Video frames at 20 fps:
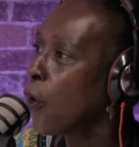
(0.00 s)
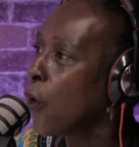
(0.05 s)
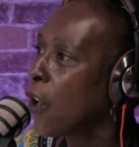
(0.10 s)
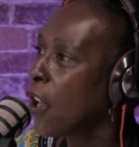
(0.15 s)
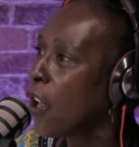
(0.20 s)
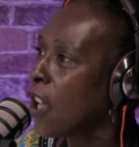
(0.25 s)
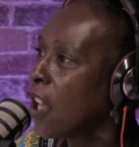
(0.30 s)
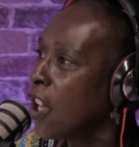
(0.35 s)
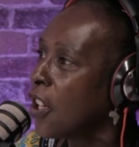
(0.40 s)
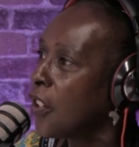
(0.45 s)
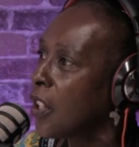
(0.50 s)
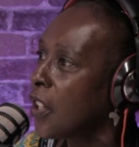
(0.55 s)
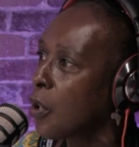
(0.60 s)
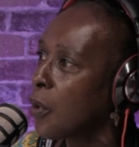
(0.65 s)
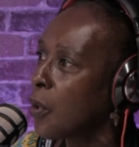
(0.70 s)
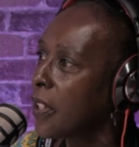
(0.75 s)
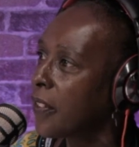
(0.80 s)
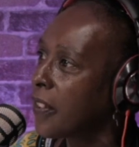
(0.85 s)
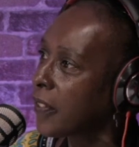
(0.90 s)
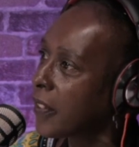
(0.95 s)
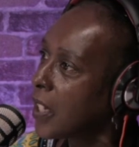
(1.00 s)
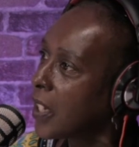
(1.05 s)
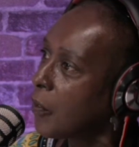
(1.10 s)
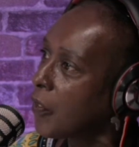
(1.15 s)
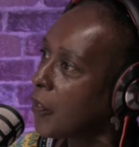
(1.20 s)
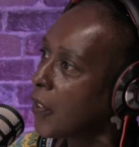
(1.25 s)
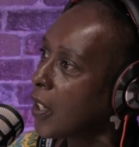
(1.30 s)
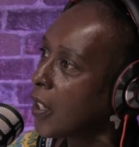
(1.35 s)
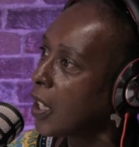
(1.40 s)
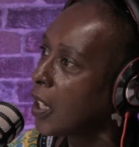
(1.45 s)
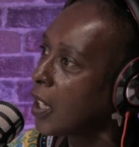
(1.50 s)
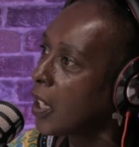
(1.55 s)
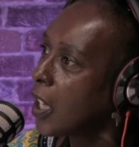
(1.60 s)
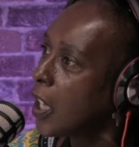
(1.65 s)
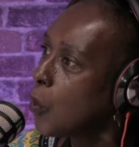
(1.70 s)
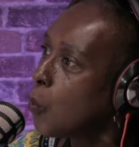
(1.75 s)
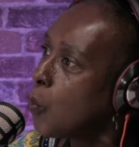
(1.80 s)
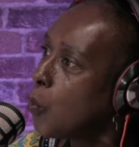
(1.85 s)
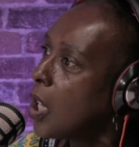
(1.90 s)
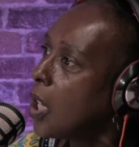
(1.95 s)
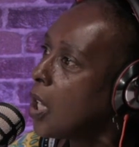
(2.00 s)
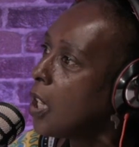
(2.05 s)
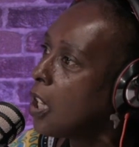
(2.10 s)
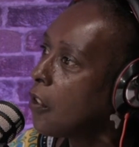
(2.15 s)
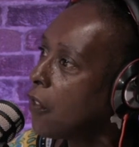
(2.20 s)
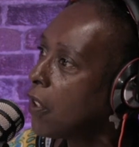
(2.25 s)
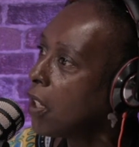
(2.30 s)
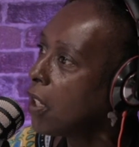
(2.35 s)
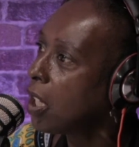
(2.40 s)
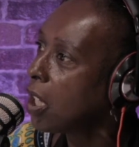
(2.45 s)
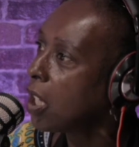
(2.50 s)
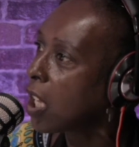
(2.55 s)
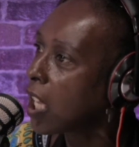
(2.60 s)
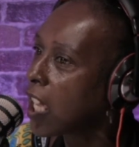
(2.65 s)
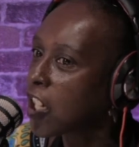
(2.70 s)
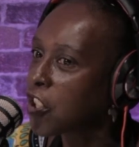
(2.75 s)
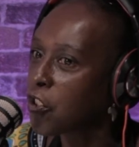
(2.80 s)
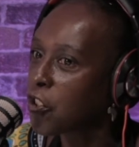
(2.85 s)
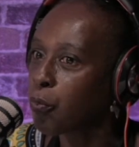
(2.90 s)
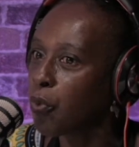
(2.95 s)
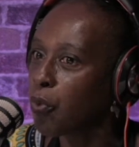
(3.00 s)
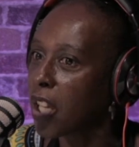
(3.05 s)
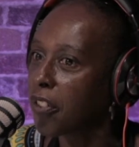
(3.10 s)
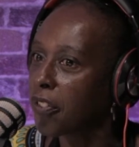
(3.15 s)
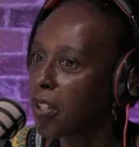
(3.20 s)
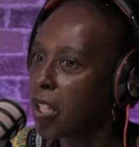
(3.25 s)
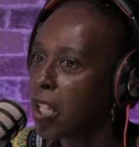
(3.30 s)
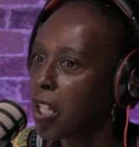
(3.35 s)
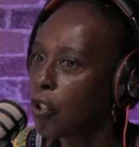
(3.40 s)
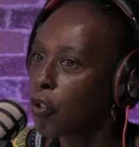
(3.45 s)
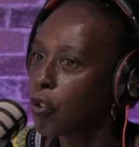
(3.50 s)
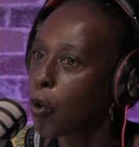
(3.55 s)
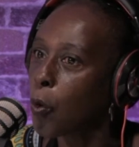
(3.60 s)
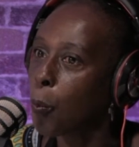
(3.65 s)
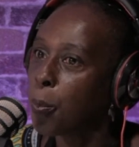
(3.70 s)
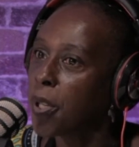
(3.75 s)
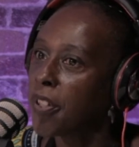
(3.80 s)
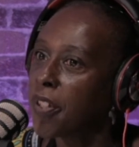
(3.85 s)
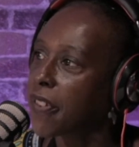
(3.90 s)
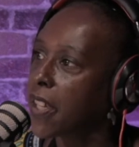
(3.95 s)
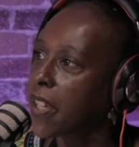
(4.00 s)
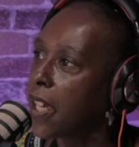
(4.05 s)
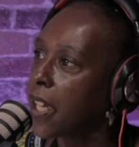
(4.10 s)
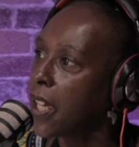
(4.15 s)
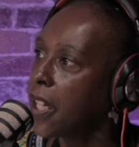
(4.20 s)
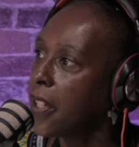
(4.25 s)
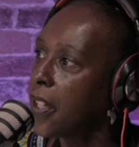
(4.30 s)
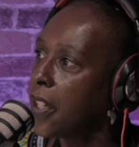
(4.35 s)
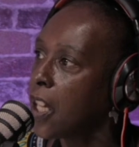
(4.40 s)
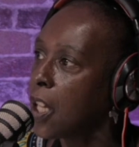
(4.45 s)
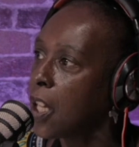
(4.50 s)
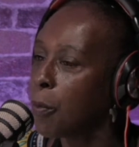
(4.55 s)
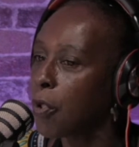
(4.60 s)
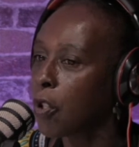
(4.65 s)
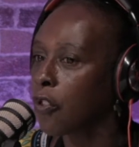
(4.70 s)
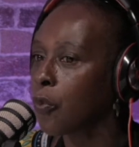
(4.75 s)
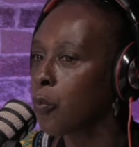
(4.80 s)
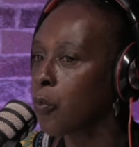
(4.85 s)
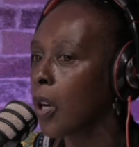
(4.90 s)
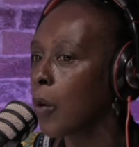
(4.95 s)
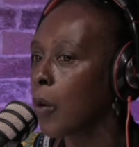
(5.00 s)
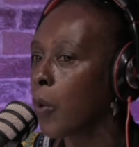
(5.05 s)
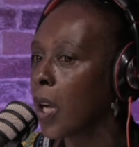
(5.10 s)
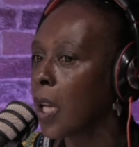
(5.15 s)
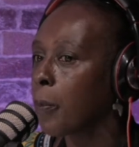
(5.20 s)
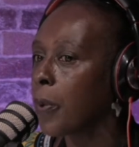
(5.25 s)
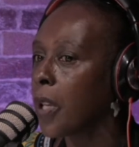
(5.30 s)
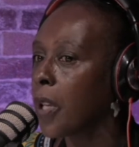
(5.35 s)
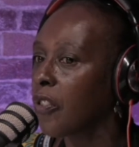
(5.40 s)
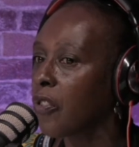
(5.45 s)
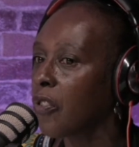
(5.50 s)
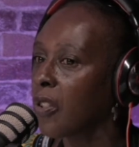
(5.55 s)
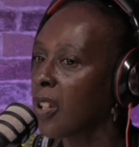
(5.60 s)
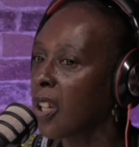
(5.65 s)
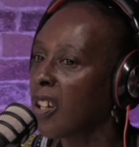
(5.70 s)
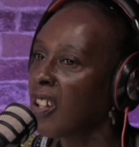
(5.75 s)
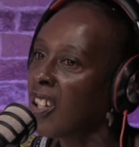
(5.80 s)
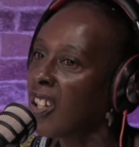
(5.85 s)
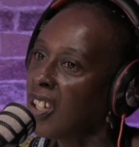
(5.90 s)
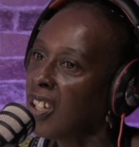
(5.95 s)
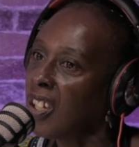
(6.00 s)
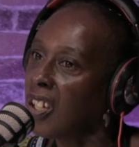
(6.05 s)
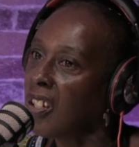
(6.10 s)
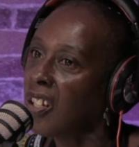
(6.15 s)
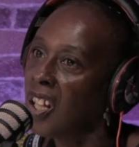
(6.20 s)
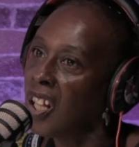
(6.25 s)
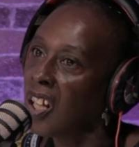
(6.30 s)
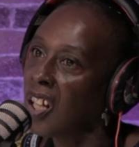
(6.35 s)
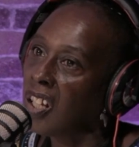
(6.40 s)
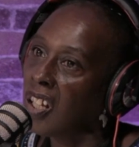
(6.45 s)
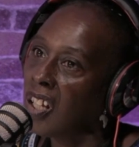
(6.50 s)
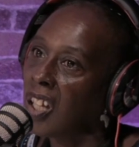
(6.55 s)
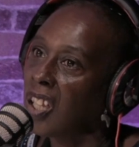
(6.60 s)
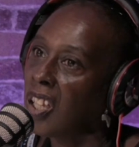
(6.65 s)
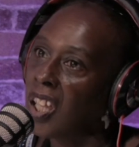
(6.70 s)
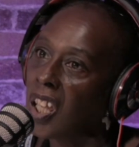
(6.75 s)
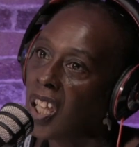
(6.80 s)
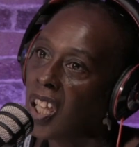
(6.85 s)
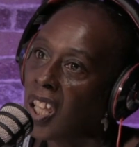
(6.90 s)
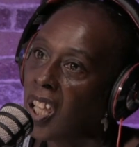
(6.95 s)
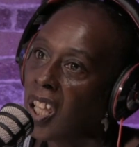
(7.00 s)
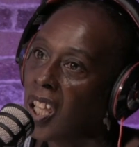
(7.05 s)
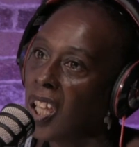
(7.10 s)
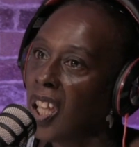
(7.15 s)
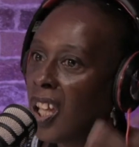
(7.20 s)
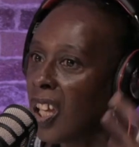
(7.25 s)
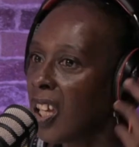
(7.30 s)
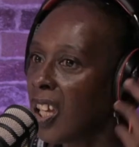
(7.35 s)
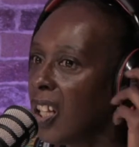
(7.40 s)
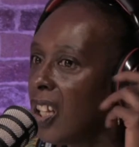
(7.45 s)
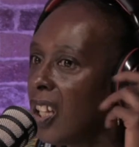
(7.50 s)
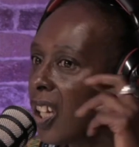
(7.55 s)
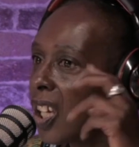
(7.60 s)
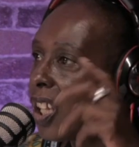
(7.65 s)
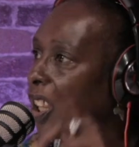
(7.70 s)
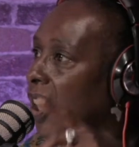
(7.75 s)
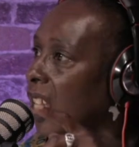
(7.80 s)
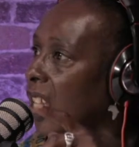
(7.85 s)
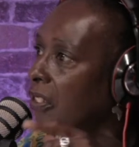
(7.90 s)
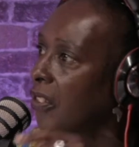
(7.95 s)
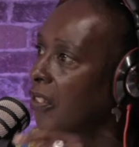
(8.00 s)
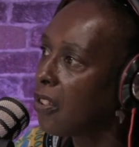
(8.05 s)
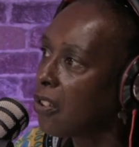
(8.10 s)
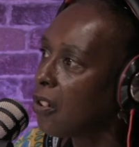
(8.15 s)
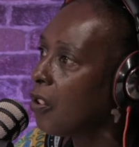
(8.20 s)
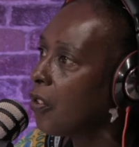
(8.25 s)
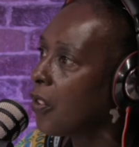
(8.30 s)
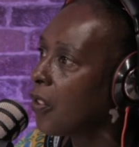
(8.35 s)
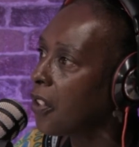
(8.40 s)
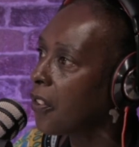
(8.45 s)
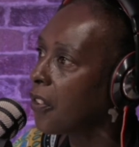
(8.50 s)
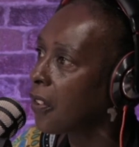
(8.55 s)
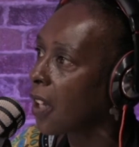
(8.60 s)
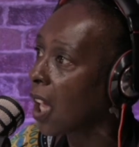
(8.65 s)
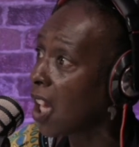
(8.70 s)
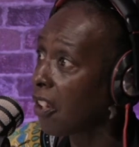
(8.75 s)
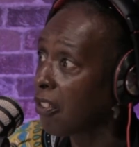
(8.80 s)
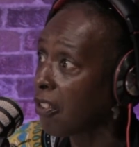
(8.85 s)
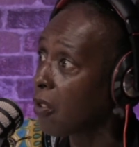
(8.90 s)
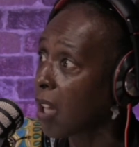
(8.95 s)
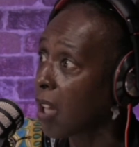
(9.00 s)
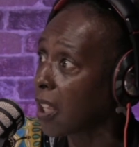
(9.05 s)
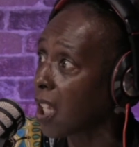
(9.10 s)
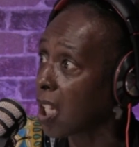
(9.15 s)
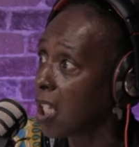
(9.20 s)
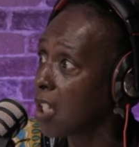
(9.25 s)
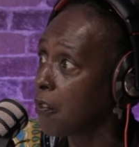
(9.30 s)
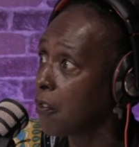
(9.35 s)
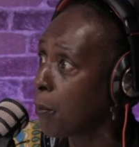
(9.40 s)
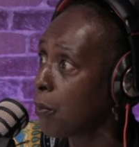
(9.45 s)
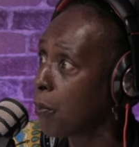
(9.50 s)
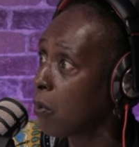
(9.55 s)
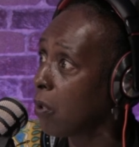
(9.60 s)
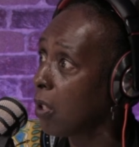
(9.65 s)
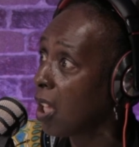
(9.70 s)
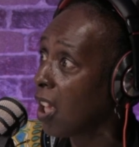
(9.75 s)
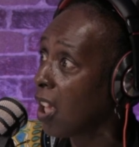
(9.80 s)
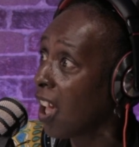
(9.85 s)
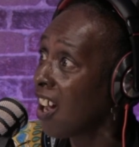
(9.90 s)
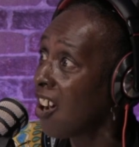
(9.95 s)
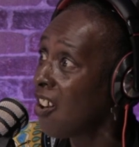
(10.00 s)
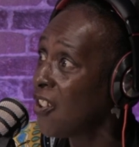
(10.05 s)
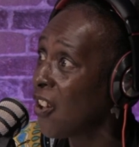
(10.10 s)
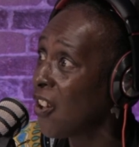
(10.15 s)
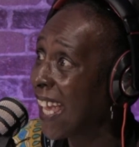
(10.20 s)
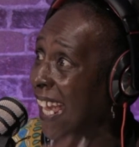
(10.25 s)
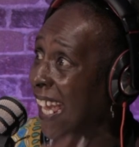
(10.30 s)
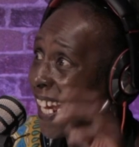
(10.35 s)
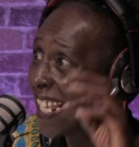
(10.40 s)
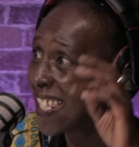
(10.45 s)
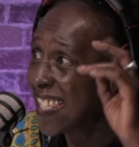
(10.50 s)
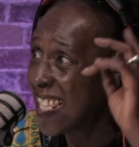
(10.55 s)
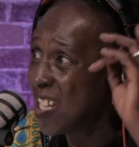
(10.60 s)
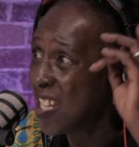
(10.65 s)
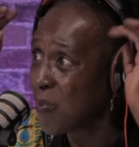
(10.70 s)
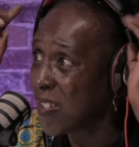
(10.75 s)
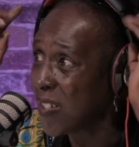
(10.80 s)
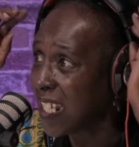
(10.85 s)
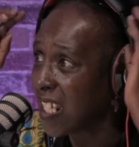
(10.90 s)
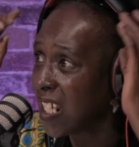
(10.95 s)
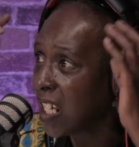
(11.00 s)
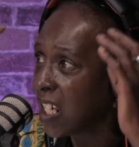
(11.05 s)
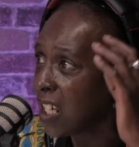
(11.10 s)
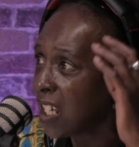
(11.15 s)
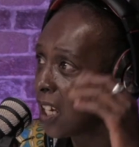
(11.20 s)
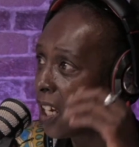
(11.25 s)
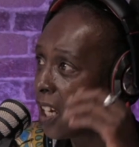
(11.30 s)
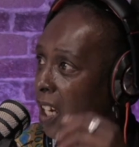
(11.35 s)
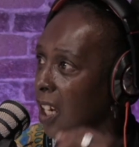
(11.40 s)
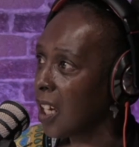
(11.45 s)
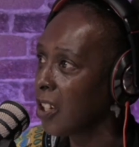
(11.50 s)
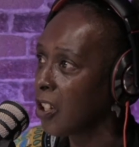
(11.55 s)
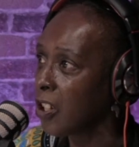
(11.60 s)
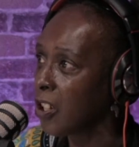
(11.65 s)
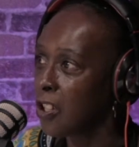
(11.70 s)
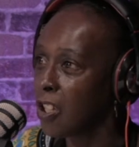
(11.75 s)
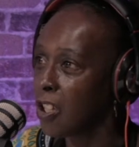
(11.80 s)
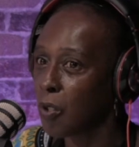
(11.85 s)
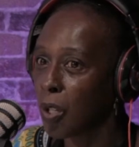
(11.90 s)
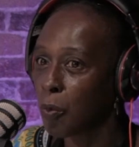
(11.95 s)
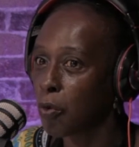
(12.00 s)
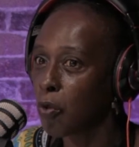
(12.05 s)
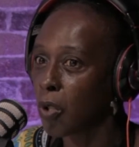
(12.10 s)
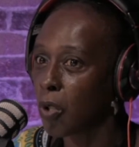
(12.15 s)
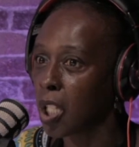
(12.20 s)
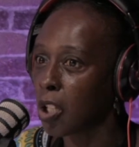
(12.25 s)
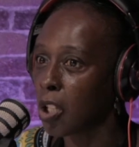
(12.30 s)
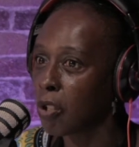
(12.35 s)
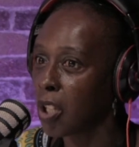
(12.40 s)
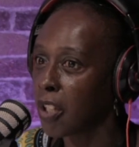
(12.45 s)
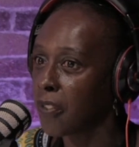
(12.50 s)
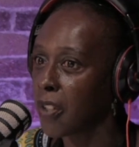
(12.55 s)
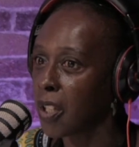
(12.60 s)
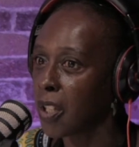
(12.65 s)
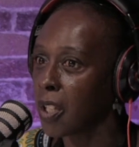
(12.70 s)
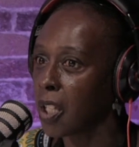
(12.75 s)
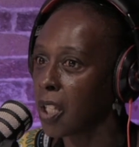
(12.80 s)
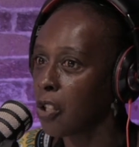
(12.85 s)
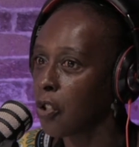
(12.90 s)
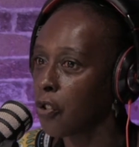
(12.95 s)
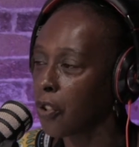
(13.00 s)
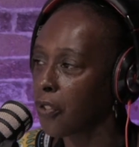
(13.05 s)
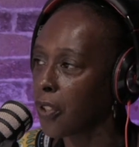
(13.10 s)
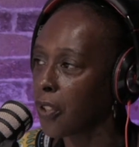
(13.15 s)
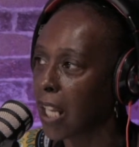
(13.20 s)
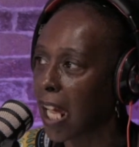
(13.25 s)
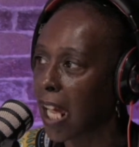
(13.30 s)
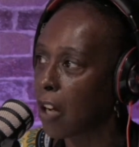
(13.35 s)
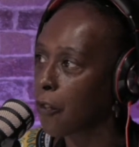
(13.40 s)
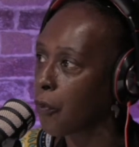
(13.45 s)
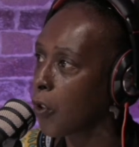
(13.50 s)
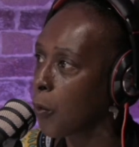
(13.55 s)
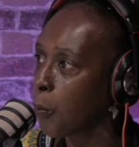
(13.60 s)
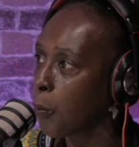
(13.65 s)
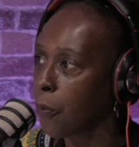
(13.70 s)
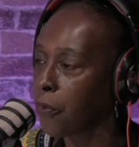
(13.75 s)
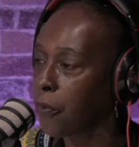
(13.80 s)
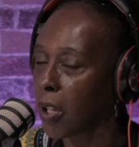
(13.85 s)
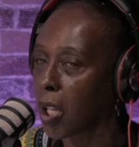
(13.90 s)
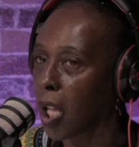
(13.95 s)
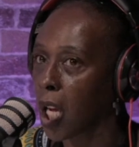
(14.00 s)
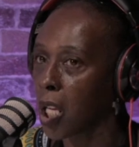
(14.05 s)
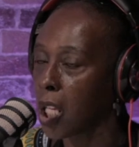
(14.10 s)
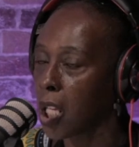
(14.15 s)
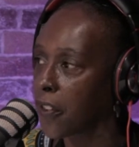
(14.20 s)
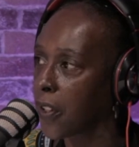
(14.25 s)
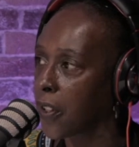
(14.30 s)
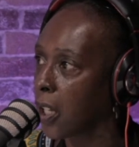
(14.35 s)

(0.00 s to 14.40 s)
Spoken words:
Now, it's the same thing. We live it, express it. Don't be scared, because what a white person's going to go, oh, look at your hair, and look at this, and do this. I still get that in Liverpool. Oh, your hair is lovely. I walk in another city, they're used to seeing Afro pups and it ain't a thing.